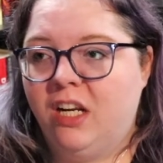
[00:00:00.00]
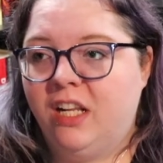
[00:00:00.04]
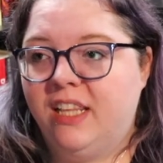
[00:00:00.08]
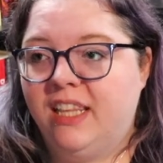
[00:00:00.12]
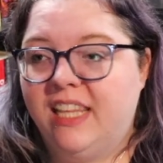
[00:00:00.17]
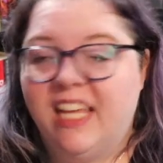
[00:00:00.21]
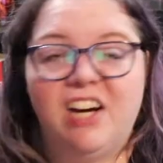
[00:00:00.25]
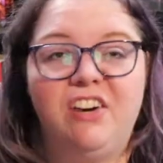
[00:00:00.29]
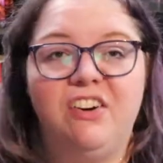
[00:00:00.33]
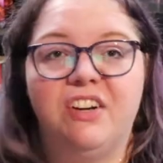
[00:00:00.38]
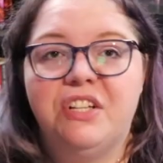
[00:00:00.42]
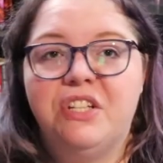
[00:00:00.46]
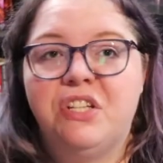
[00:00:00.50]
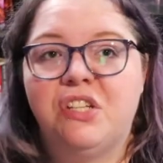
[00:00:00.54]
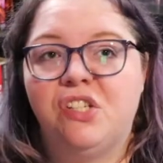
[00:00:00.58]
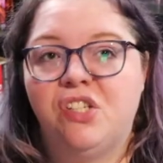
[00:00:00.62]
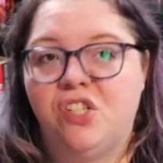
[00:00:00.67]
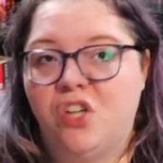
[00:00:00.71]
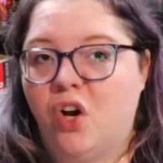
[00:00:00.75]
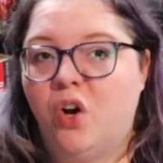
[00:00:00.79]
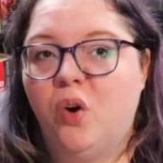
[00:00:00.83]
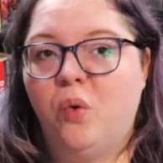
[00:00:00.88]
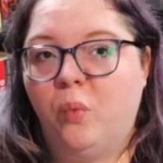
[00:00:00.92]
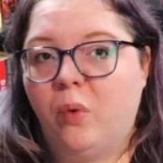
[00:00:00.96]
there is
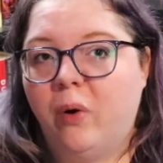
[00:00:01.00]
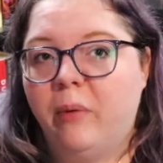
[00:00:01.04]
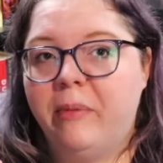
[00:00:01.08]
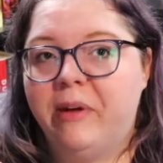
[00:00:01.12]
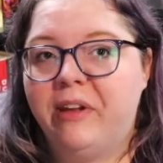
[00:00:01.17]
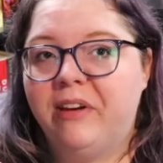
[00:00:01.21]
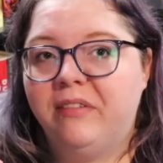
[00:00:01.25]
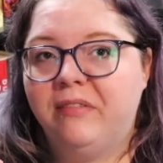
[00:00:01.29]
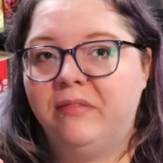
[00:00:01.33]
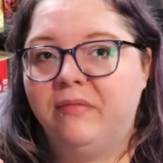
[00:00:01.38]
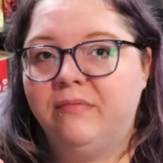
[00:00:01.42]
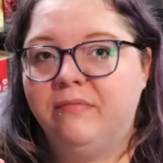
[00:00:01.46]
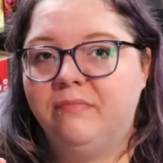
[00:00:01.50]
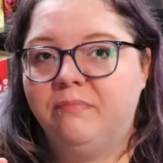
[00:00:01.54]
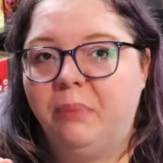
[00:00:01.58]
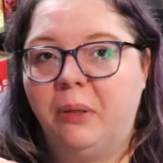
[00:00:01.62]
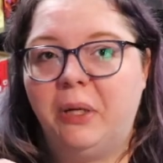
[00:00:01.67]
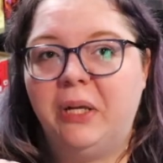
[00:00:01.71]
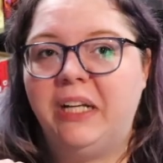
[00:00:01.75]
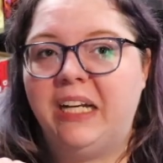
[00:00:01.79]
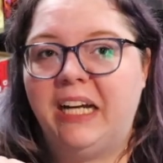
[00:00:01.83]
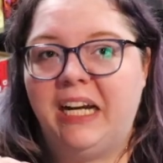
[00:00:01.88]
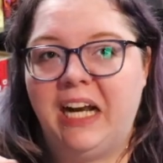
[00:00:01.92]
no woman put